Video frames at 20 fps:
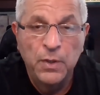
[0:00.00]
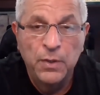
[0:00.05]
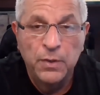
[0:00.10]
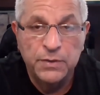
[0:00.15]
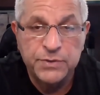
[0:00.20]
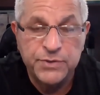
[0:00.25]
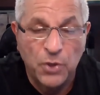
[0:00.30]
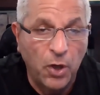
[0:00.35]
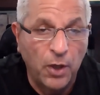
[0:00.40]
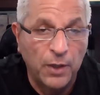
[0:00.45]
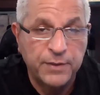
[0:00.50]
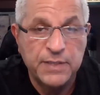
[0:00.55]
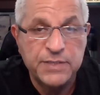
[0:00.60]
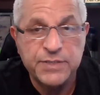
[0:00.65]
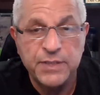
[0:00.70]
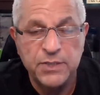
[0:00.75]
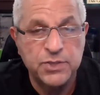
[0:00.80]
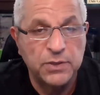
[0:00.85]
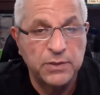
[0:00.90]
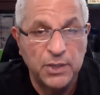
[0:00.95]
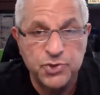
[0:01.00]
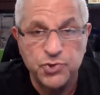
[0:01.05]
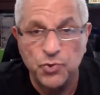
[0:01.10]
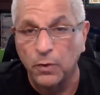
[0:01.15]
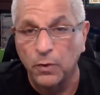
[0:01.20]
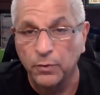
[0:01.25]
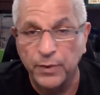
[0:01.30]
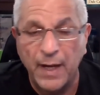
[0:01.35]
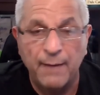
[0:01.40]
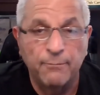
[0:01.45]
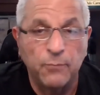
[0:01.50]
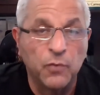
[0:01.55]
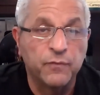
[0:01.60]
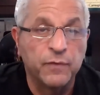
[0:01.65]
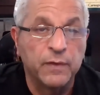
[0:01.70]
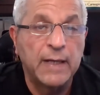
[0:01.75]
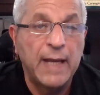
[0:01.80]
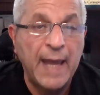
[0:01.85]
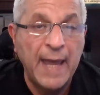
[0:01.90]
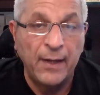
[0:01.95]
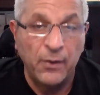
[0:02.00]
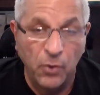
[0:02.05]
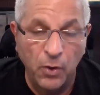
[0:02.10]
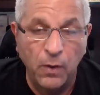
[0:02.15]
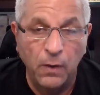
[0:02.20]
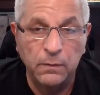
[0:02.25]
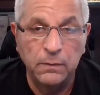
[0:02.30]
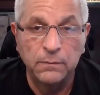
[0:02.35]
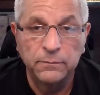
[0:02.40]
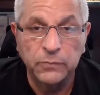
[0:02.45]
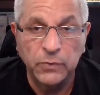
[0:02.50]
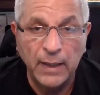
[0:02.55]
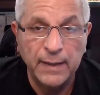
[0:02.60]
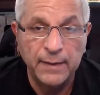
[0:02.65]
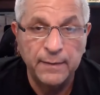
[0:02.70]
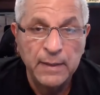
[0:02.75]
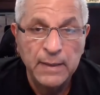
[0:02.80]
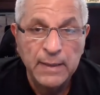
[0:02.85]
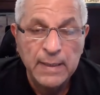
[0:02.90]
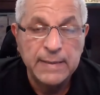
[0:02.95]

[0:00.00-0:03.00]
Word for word: it's a hard decision that you all are not moving at all? right?